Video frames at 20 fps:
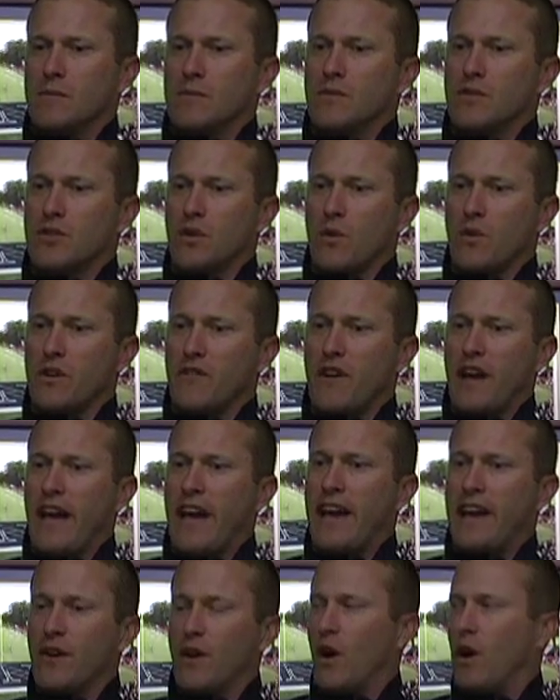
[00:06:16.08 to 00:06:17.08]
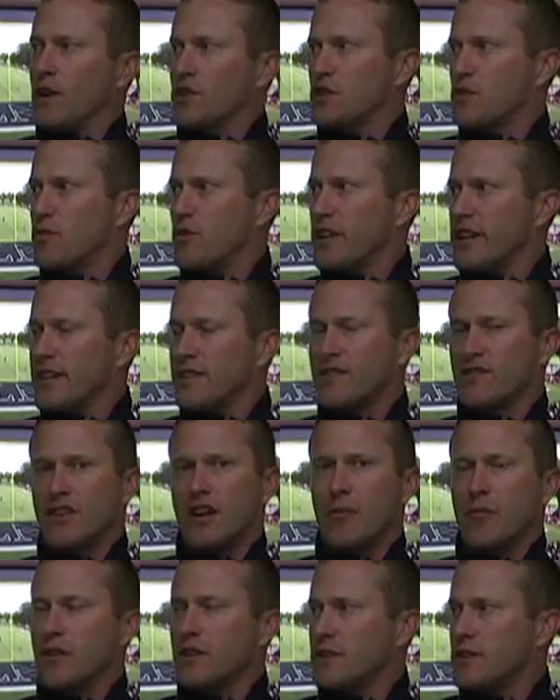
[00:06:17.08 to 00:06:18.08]
So we've had all spring and
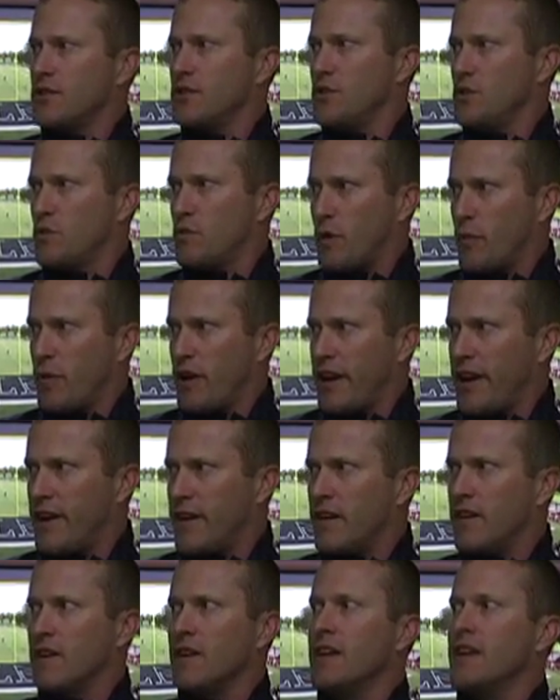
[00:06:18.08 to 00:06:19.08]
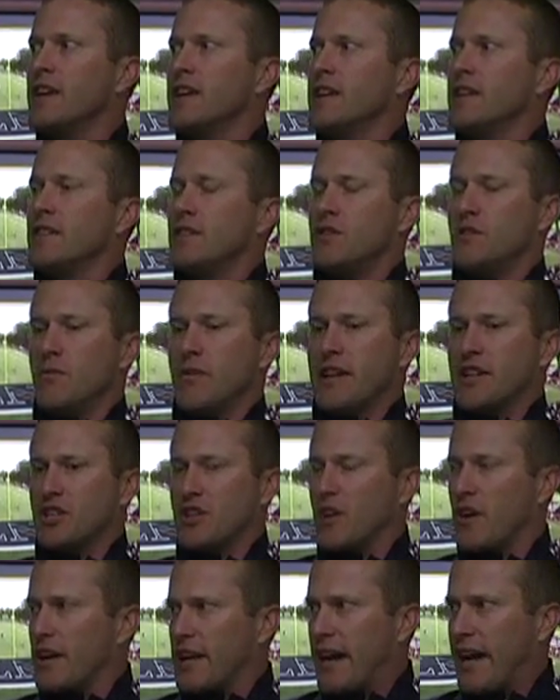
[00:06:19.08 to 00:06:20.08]
summer to prepare, to make
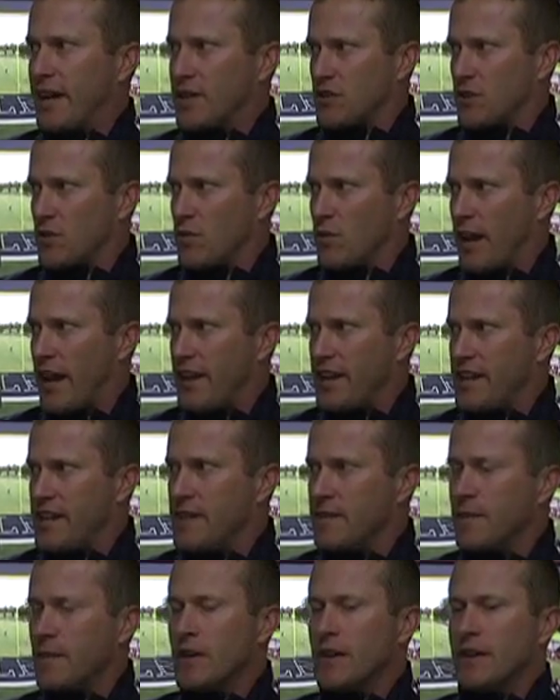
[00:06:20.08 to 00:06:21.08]
sure our guys are ready,